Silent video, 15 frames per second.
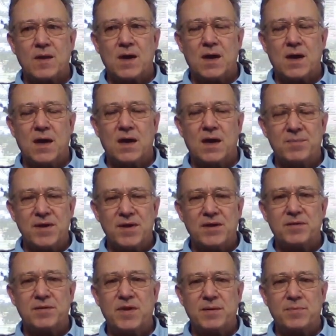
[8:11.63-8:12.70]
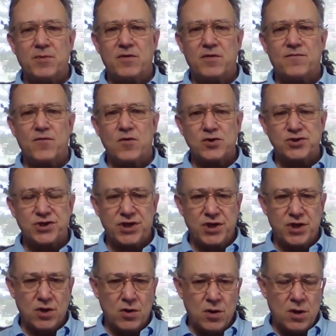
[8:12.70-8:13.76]
1 million people their first
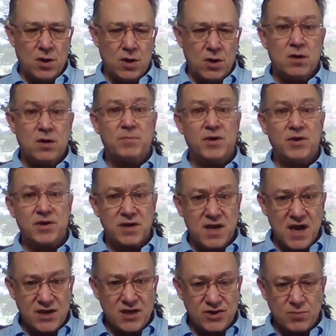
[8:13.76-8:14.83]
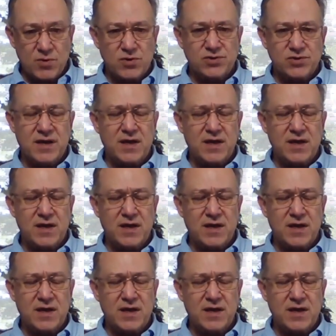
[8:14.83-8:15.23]
year, 1 million customers.